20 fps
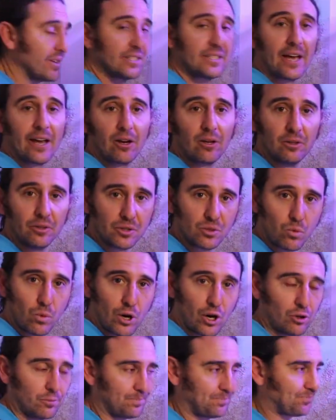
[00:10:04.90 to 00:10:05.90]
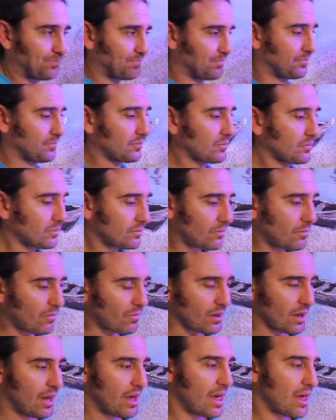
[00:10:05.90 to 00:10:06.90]
this angle as well.
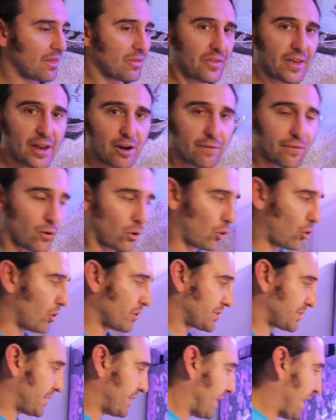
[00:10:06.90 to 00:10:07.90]
Then of course the